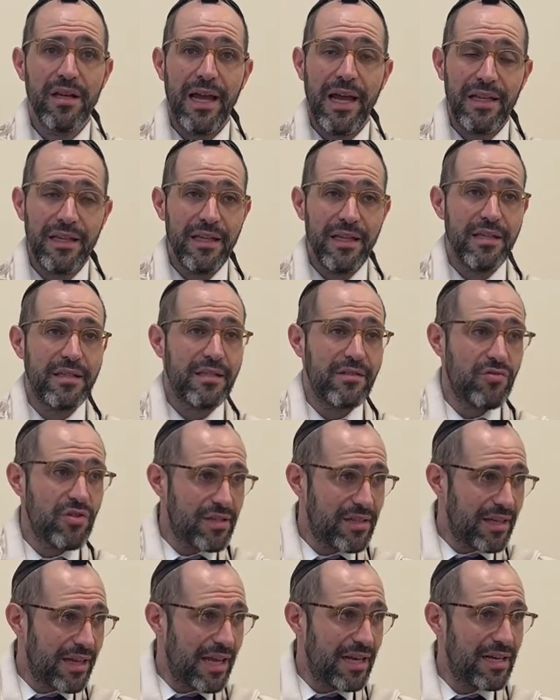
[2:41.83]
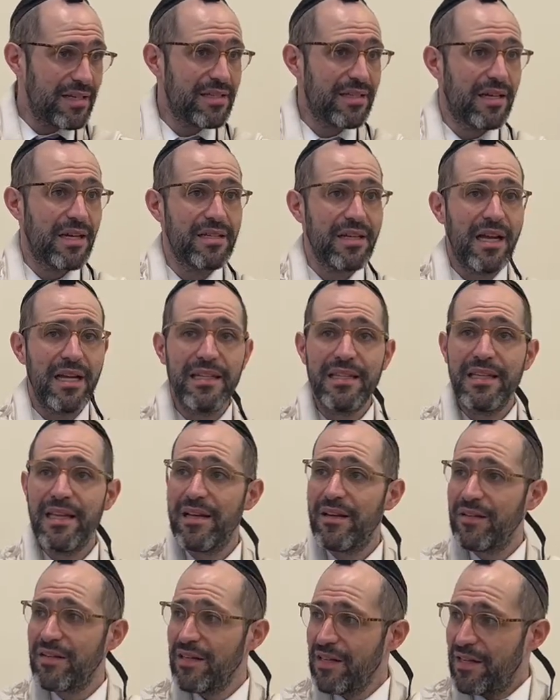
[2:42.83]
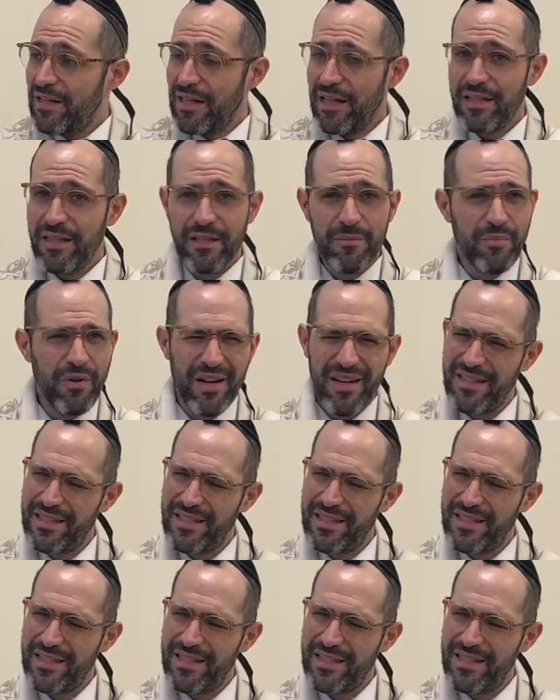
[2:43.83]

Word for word: at least just to get his kazait down, eat the bread.